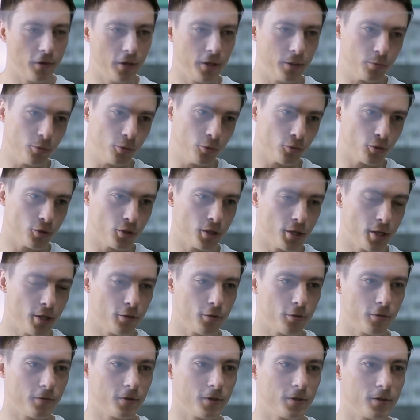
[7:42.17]
sold over the
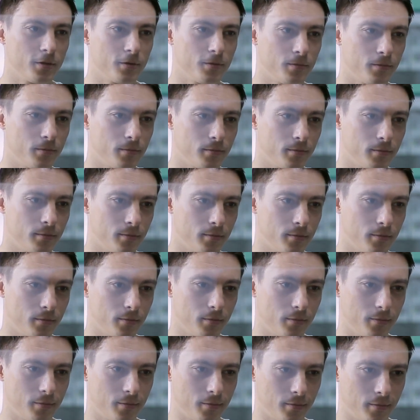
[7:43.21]
counter, at least in the United
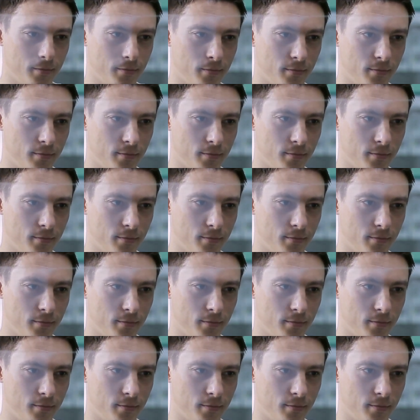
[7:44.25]
States,